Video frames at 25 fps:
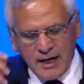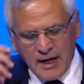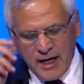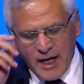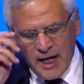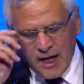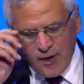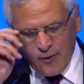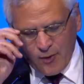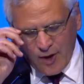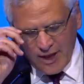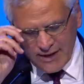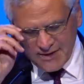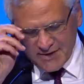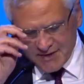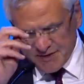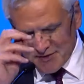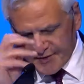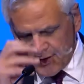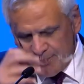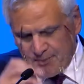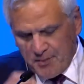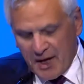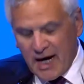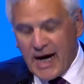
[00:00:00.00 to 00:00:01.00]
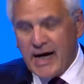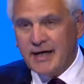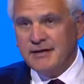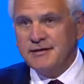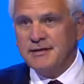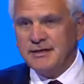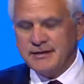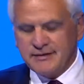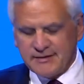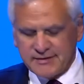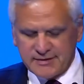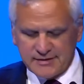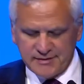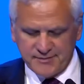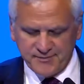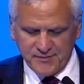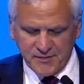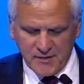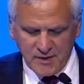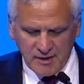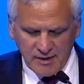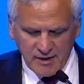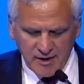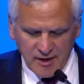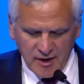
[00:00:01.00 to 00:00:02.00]
I was reminded
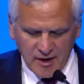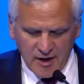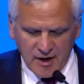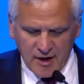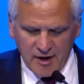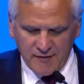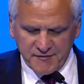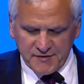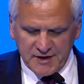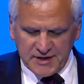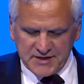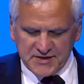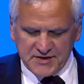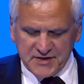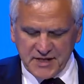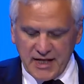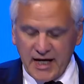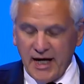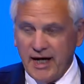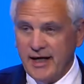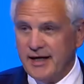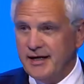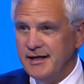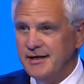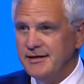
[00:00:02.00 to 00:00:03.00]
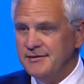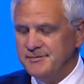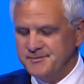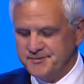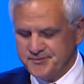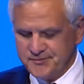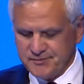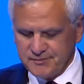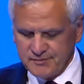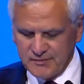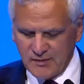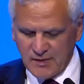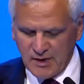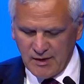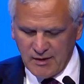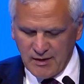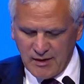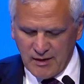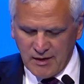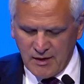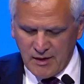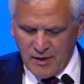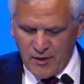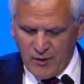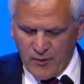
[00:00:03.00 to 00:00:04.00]
of this saying
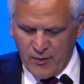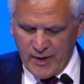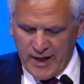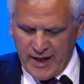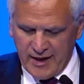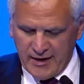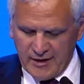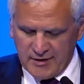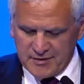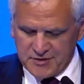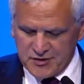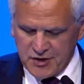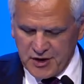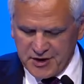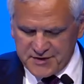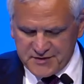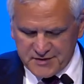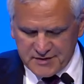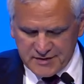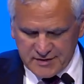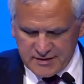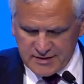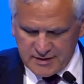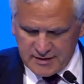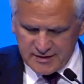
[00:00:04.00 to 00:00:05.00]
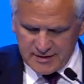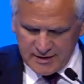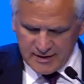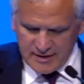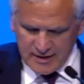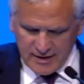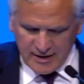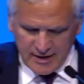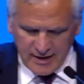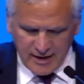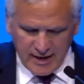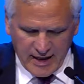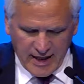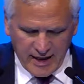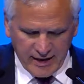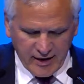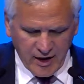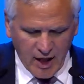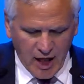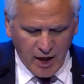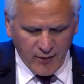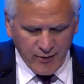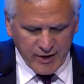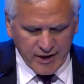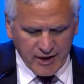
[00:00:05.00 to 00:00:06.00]
when, just like
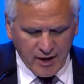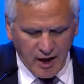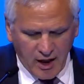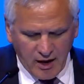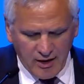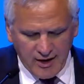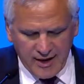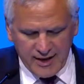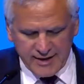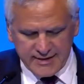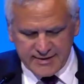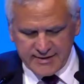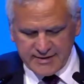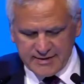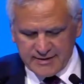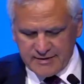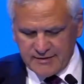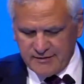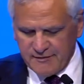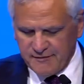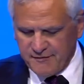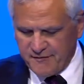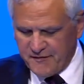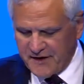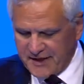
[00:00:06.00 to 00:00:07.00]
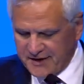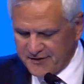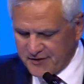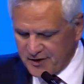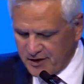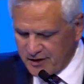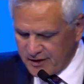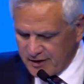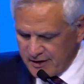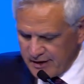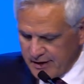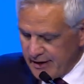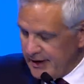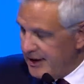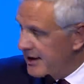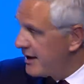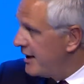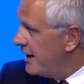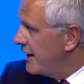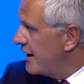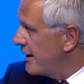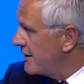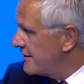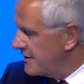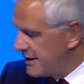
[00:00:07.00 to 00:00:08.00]
our colleagues Victor
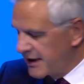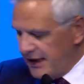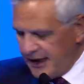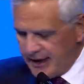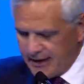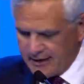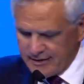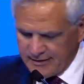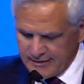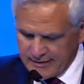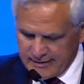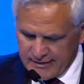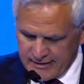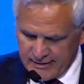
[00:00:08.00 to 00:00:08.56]
and Andrea,